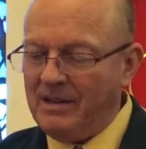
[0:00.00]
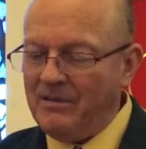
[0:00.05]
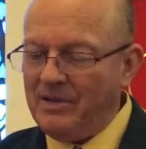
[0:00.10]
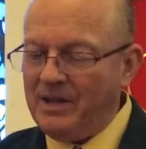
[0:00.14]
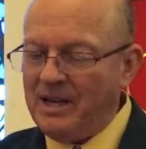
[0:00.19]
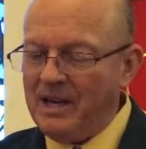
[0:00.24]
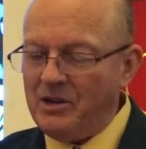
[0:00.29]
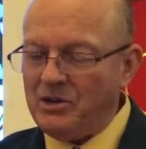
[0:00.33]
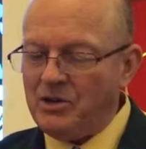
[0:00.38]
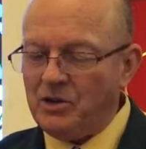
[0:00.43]

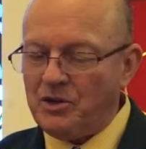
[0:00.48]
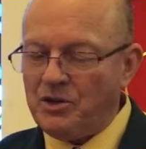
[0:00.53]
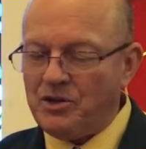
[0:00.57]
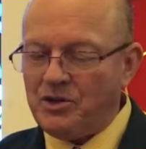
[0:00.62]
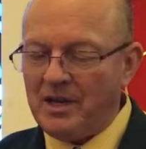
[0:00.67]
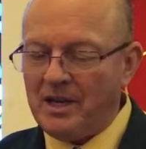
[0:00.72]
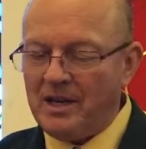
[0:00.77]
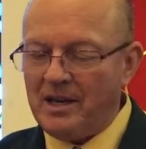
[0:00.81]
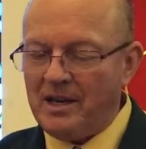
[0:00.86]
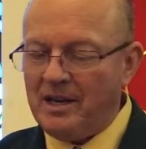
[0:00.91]
The angel
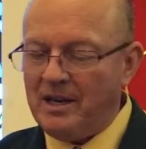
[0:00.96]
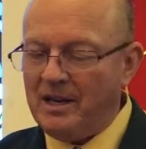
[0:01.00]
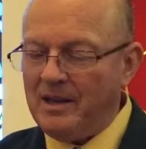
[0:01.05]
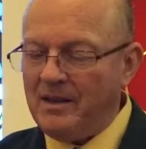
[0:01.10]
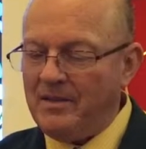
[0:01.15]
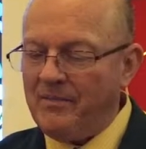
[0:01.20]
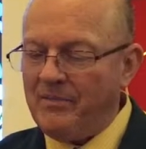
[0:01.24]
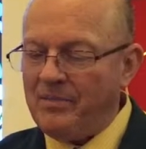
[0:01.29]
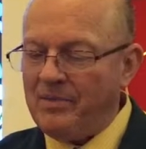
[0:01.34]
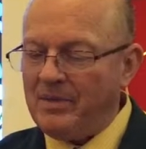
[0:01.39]
said,
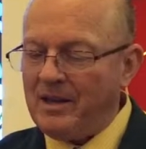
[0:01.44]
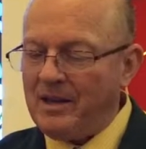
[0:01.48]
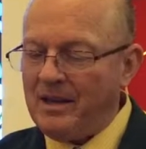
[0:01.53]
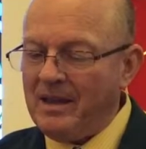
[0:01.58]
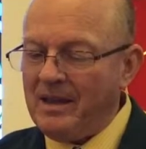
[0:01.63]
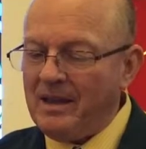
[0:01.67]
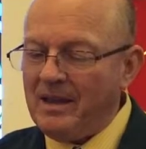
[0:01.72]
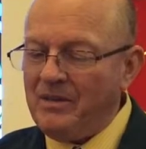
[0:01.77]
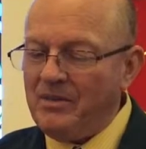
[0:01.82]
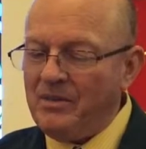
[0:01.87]

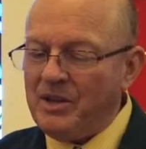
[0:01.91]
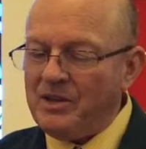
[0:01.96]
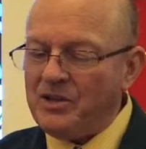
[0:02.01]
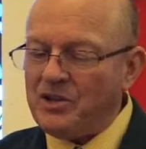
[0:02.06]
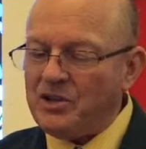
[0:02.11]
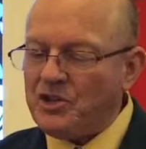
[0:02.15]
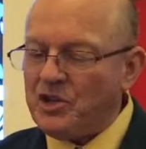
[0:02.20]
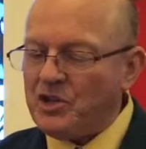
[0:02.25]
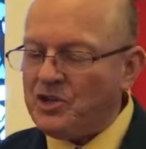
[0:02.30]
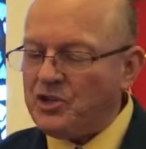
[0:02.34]

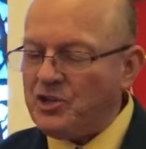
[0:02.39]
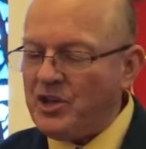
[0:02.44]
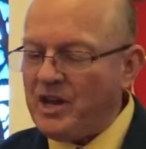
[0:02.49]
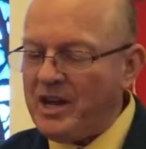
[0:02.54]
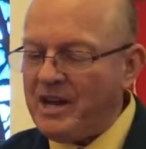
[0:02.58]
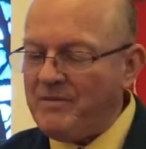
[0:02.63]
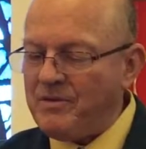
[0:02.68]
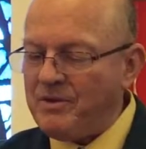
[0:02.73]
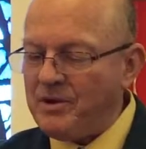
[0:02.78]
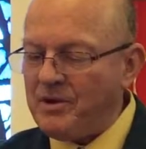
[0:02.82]
this is a
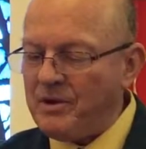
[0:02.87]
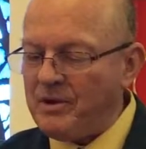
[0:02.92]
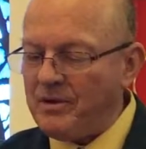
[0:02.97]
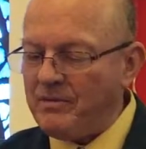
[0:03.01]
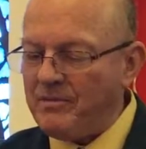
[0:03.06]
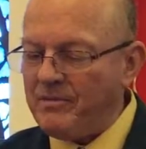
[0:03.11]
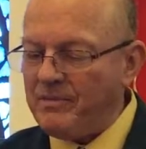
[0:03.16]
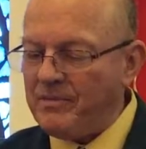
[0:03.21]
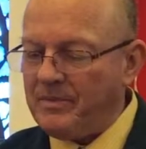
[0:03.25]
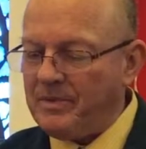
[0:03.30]

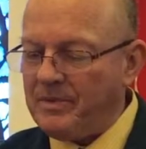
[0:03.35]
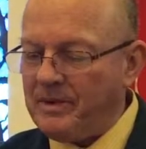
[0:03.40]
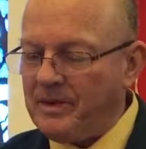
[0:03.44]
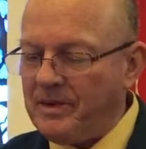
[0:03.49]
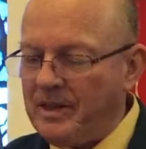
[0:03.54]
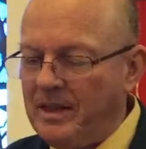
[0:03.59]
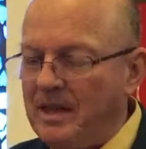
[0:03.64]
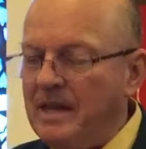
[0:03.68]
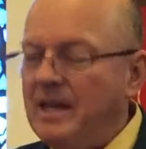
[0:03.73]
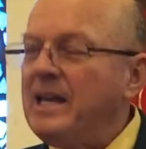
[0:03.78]
Savior.
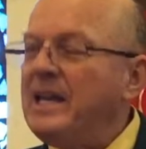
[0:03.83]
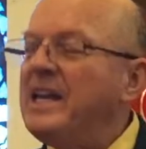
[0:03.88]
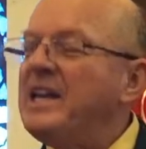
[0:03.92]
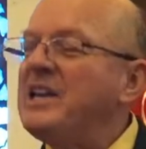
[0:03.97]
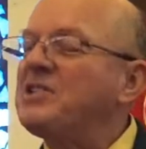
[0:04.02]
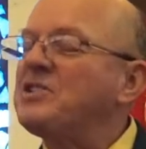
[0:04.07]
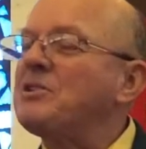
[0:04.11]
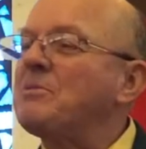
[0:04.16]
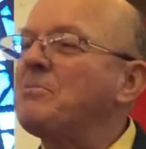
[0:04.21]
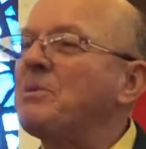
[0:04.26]

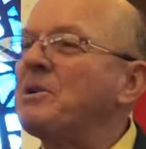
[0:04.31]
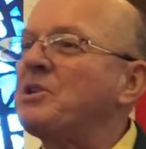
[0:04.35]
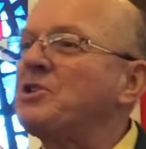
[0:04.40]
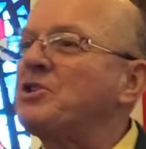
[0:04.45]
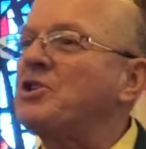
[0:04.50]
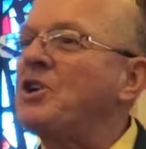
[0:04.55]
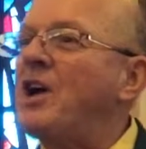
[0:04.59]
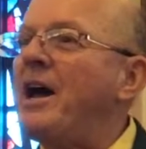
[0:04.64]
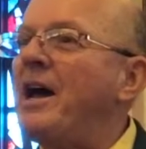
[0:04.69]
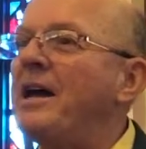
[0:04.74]
He's the
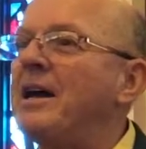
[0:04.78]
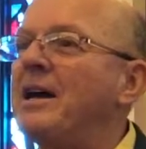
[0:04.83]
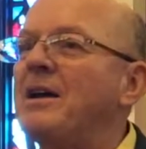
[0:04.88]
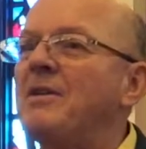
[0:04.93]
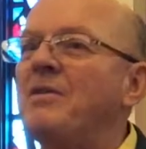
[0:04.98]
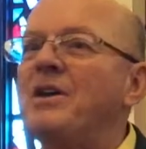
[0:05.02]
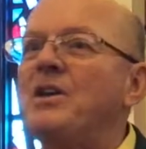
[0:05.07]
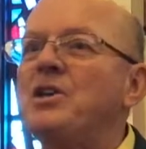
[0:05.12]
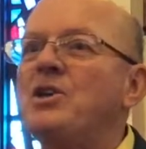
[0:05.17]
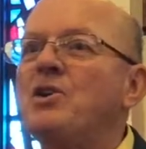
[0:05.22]

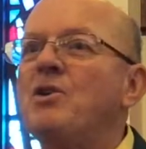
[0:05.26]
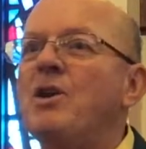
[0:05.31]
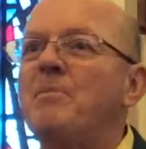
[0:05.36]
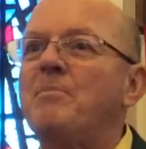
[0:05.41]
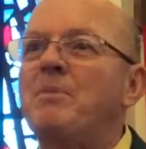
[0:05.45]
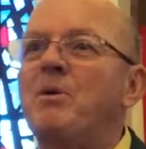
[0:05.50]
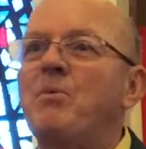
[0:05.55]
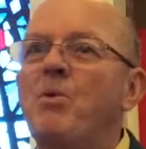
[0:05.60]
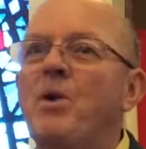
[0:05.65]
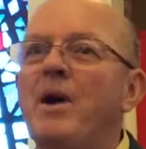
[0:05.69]
Messiah that you have
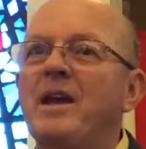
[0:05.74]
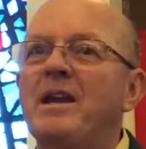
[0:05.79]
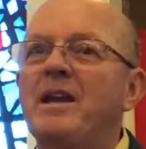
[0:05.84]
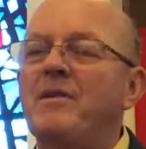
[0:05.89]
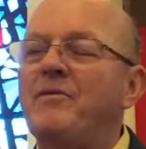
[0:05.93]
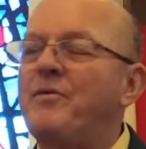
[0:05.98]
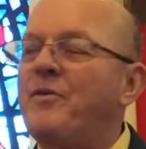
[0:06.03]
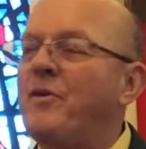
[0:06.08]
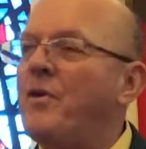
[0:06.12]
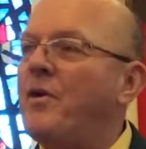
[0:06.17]
been
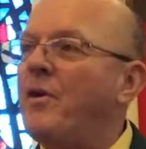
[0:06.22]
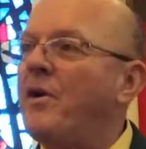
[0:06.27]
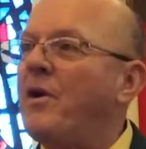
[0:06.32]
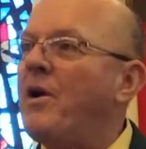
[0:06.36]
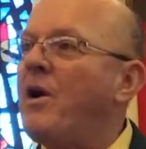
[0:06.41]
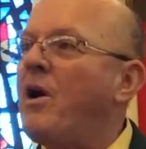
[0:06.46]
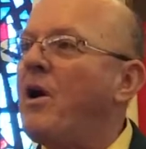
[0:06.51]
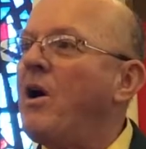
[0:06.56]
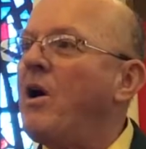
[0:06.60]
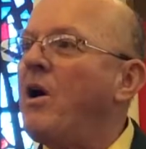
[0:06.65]
waiting
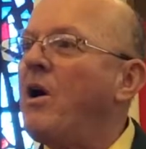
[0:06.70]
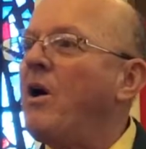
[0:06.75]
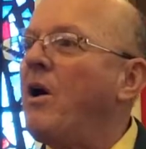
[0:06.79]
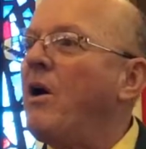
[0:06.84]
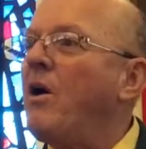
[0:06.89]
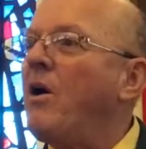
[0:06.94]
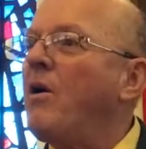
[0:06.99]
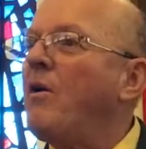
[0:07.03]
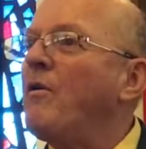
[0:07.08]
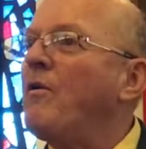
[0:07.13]
for
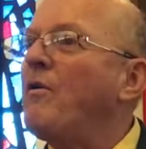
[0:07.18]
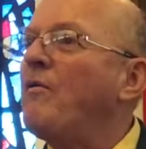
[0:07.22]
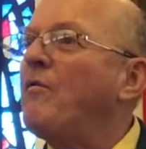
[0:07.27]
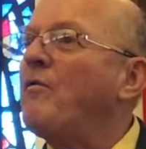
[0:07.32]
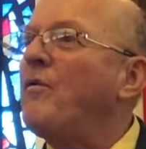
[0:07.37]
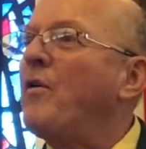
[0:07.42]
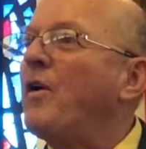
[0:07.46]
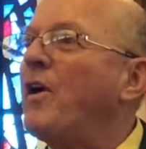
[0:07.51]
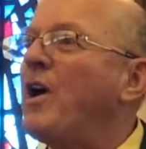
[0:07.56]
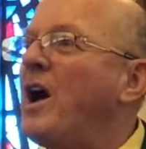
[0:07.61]

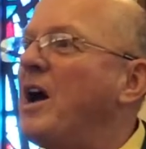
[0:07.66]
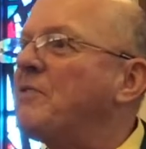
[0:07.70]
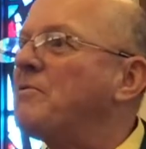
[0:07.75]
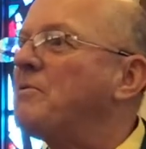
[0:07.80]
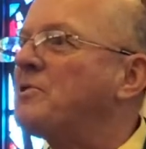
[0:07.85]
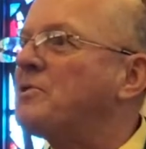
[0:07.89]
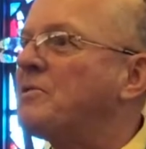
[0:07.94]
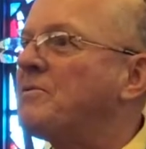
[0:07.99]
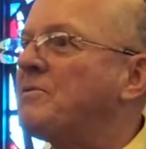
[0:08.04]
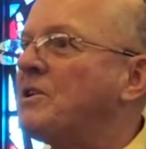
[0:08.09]

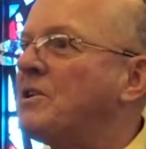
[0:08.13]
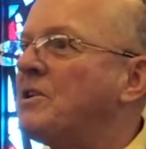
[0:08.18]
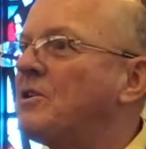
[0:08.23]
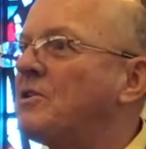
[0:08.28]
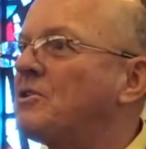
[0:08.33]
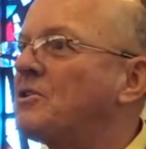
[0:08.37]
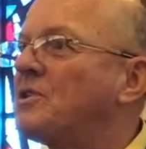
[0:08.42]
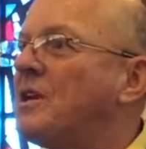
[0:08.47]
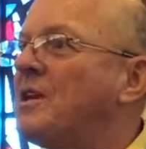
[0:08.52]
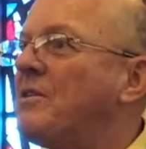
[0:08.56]
hundreds of
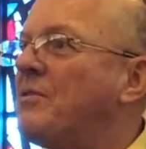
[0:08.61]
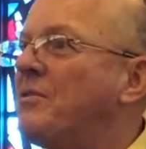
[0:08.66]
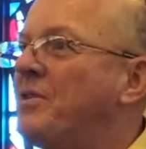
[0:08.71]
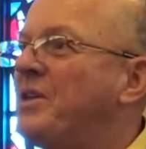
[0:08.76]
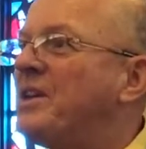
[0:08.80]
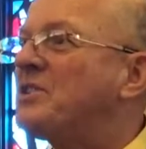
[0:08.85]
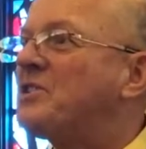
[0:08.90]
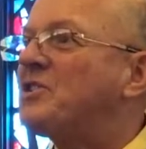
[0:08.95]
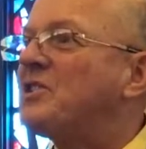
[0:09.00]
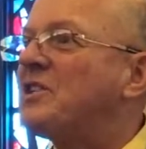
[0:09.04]
years.
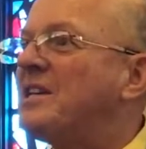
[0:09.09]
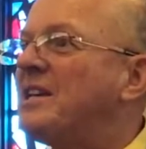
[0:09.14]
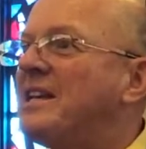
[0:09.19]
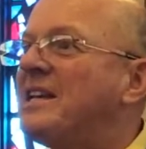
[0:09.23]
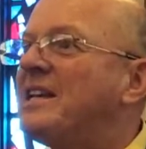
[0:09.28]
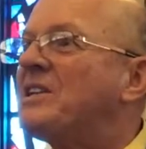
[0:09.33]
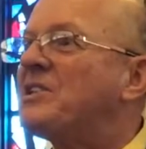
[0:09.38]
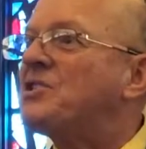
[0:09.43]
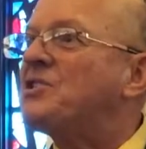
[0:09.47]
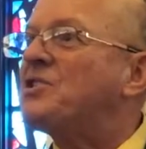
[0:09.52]
This
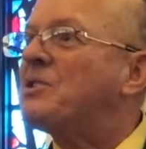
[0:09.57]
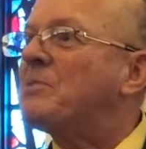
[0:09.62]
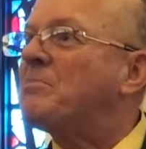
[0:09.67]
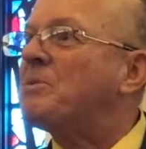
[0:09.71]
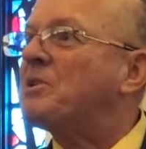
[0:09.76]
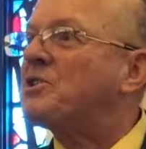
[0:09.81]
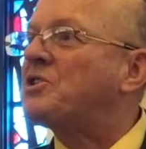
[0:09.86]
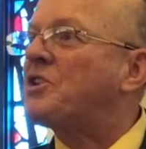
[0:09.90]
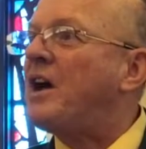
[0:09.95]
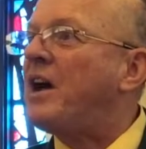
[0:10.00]
is the
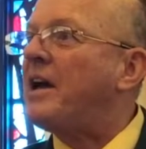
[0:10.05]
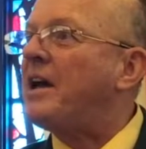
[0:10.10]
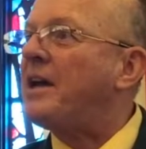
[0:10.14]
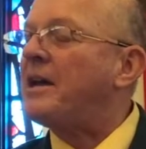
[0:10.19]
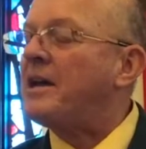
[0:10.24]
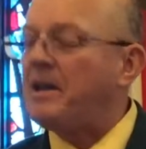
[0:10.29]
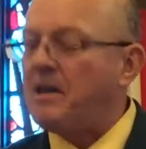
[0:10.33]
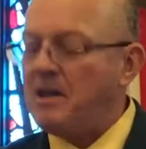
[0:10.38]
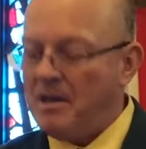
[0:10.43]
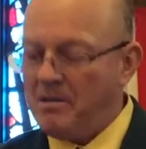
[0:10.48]

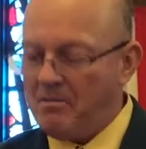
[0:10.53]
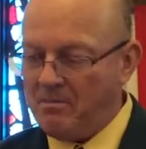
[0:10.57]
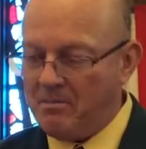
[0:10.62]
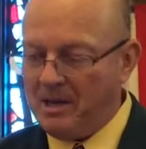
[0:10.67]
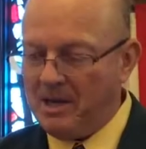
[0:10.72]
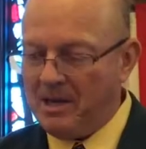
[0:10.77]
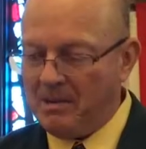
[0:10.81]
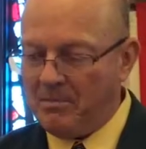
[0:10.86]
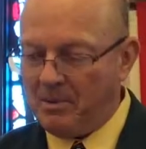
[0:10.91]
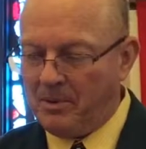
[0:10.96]
Messiah
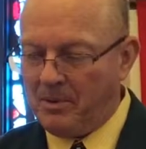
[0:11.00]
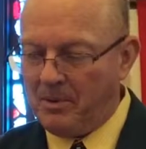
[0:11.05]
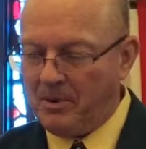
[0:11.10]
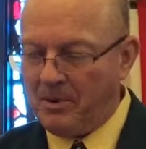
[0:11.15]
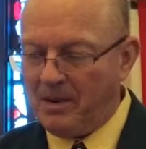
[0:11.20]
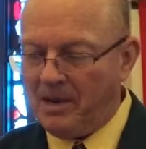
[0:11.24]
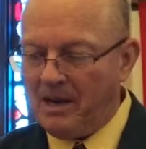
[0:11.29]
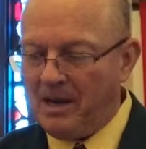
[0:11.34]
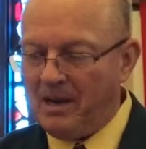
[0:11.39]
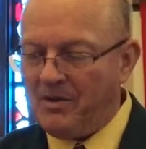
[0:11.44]
being
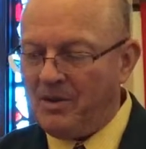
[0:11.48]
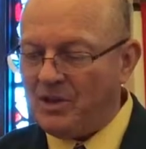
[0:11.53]
born.